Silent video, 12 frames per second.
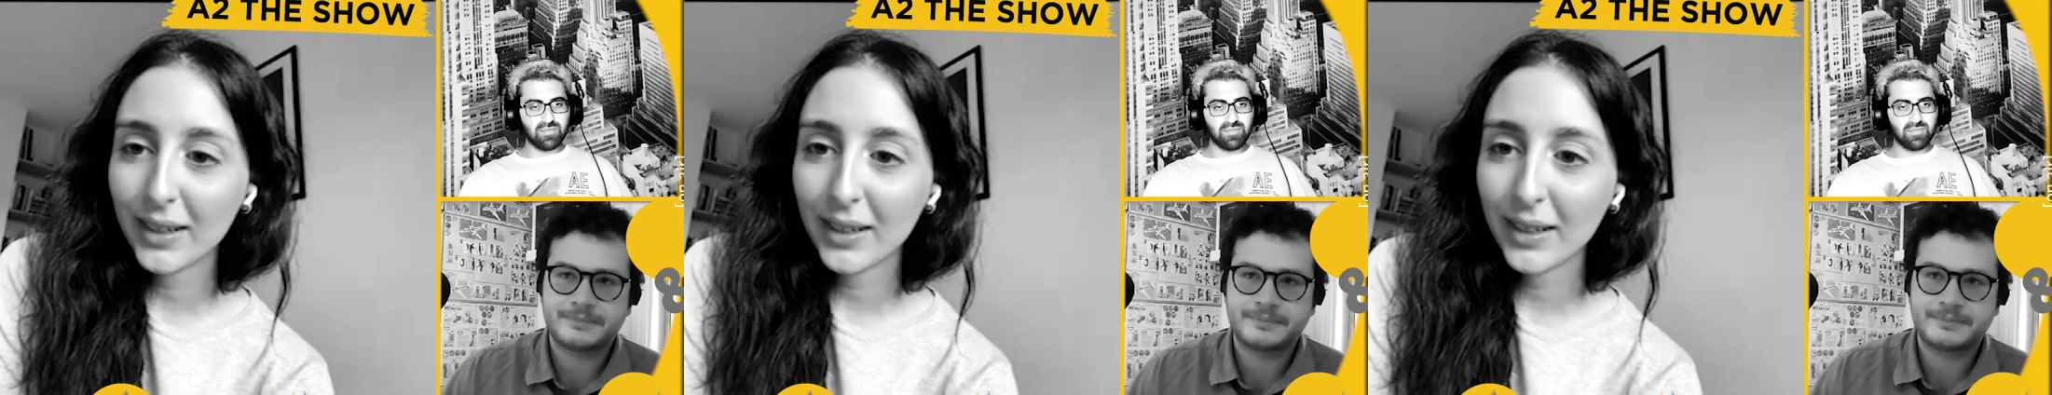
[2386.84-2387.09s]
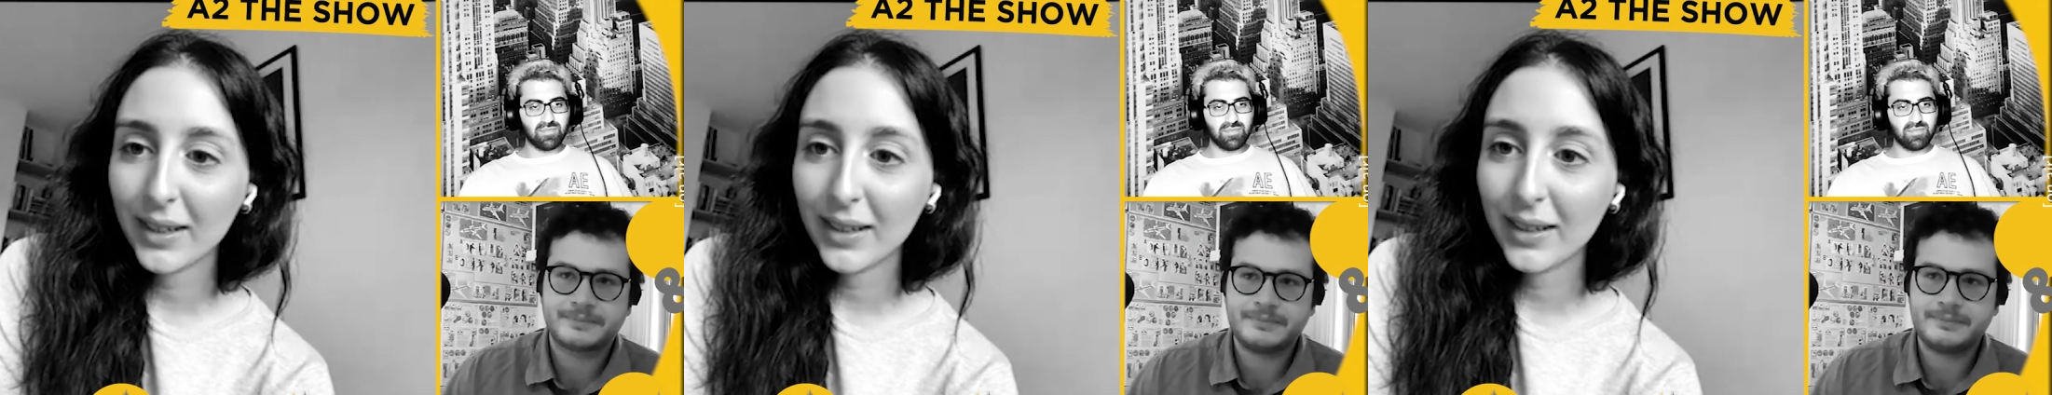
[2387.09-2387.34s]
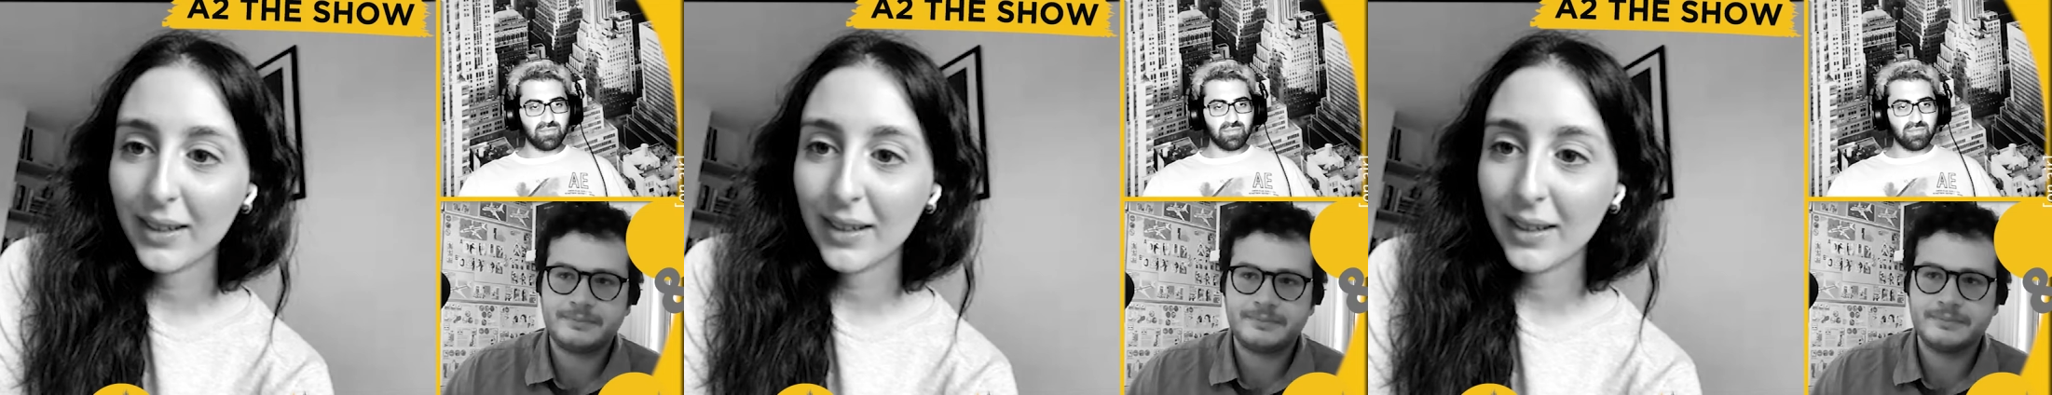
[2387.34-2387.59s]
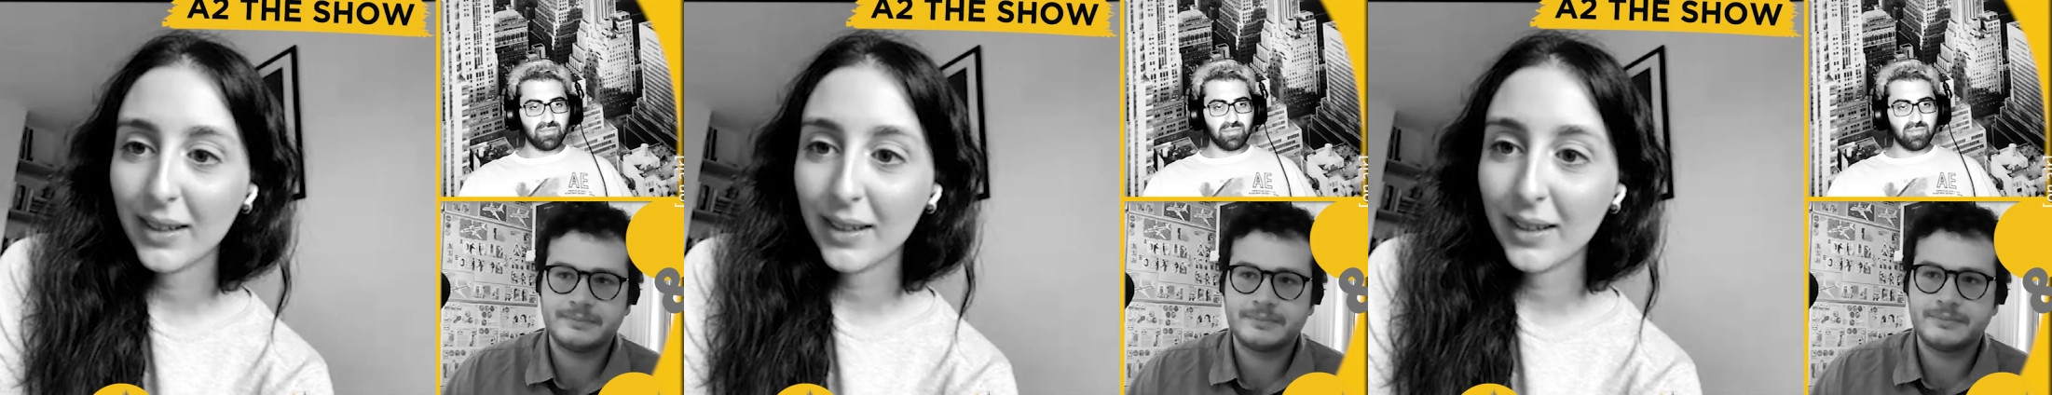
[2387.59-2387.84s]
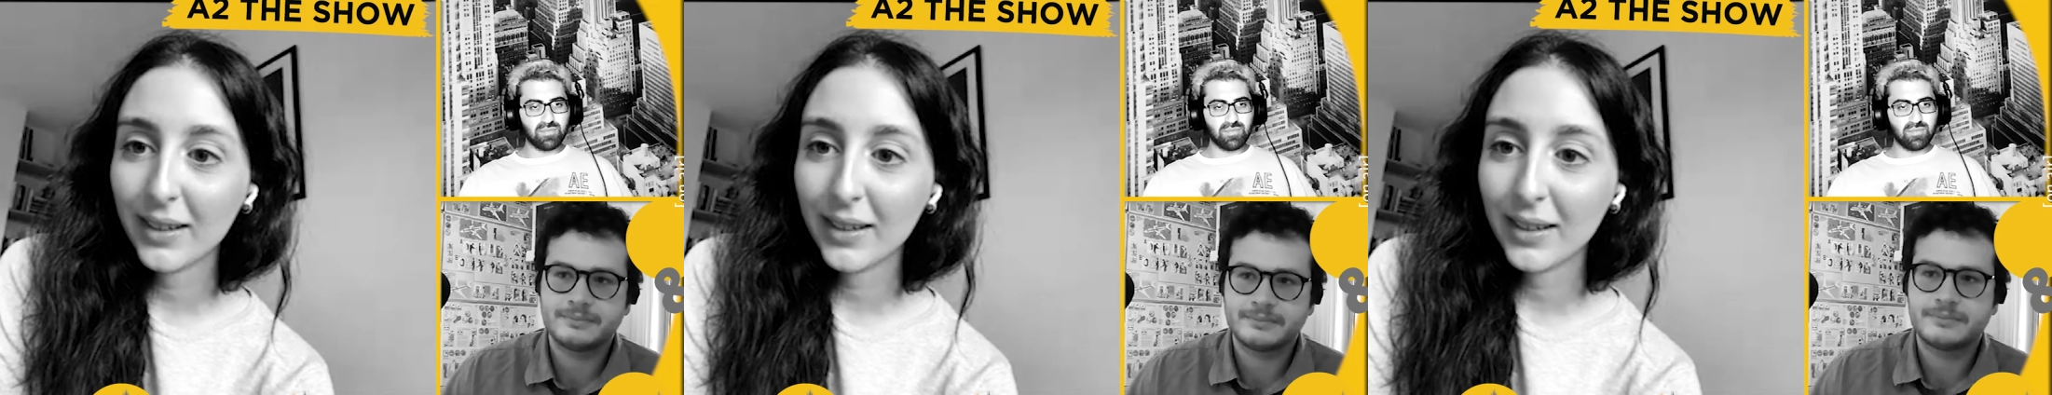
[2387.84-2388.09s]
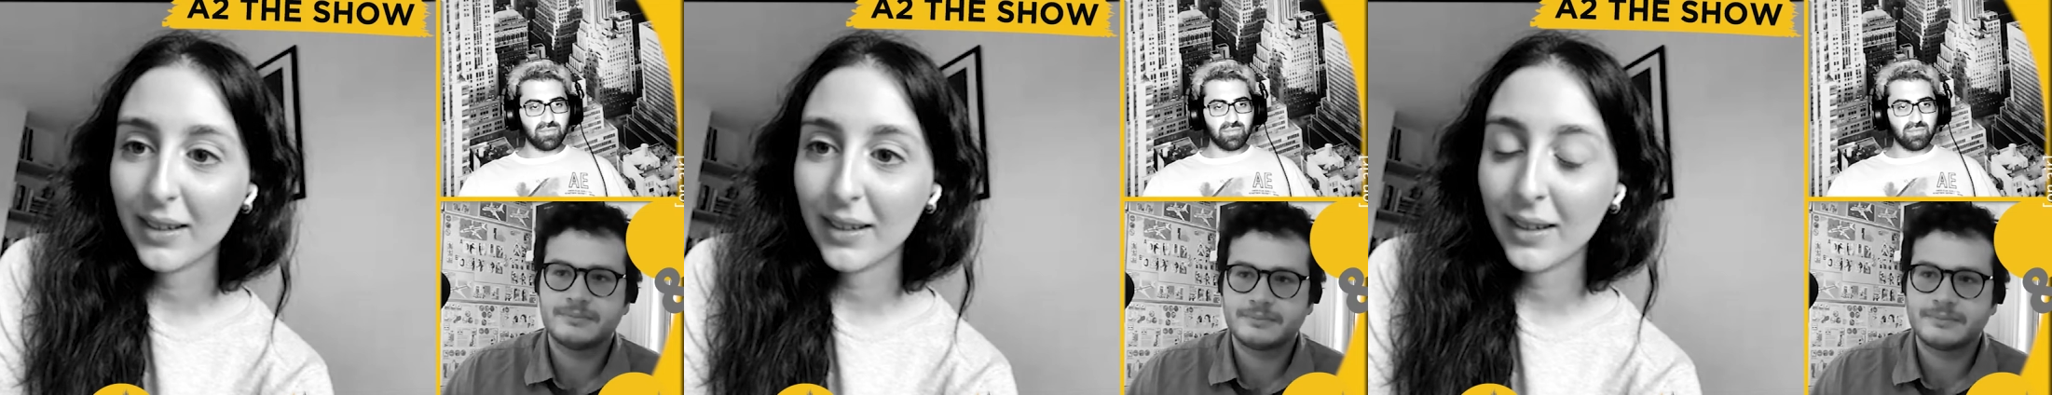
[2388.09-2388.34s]

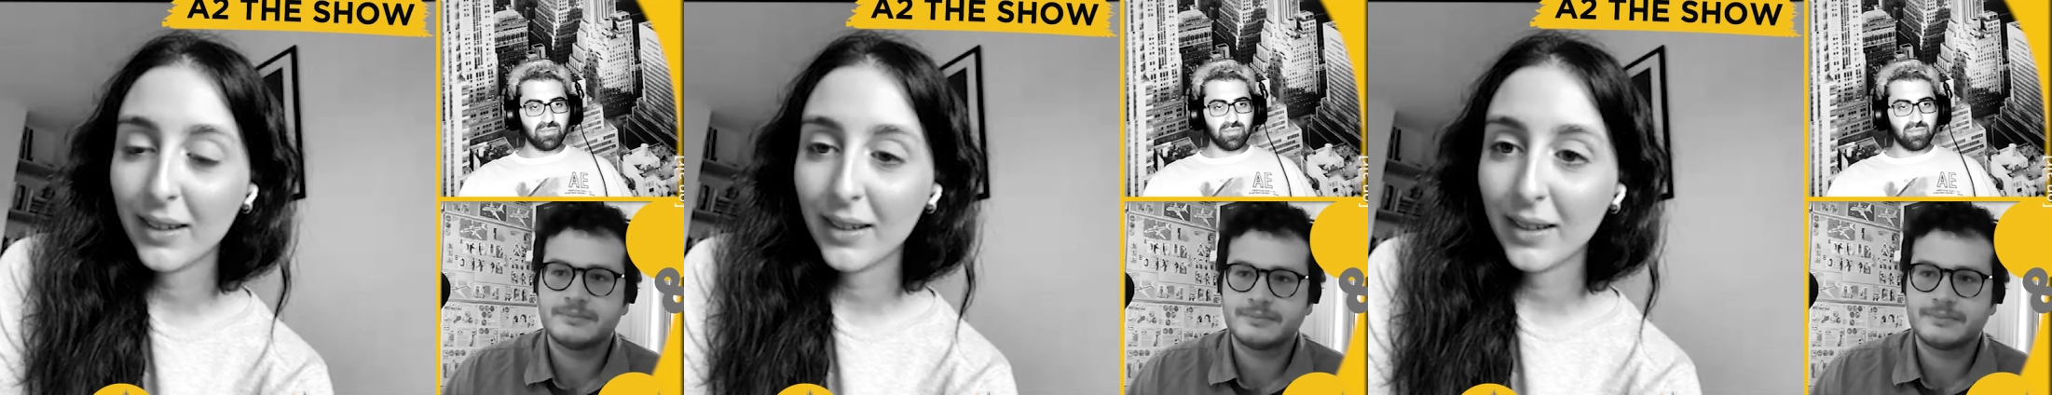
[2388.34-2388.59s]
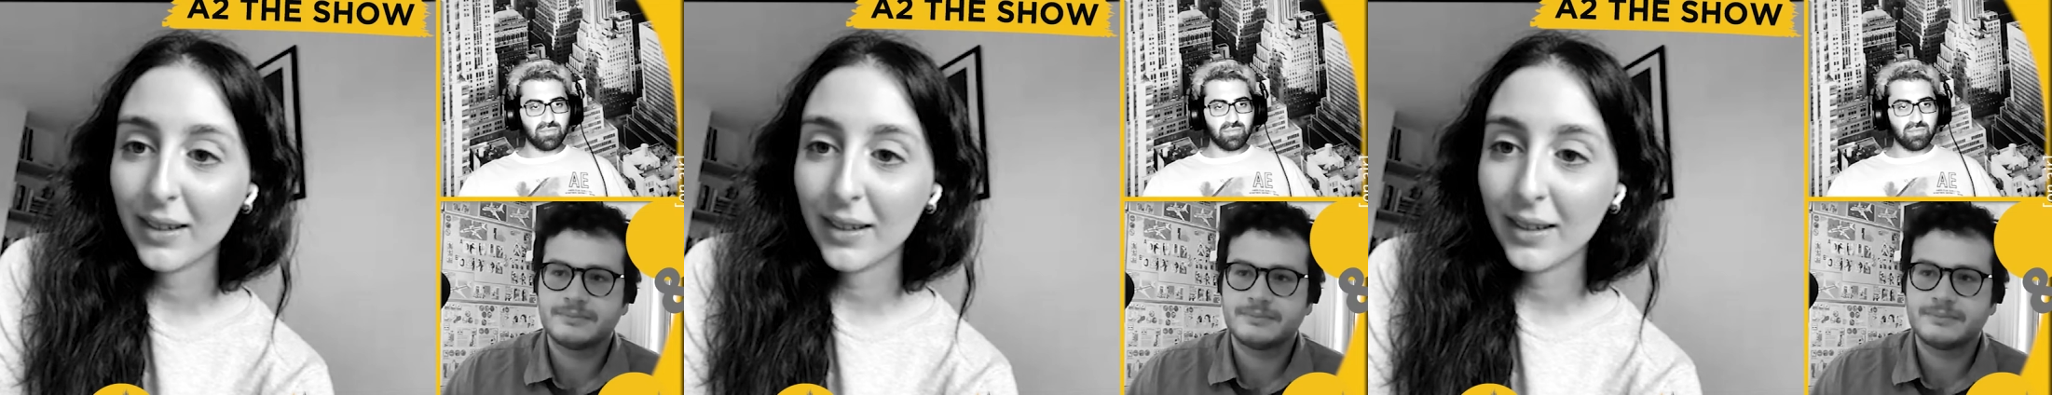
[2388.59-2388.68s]
Nothing is said.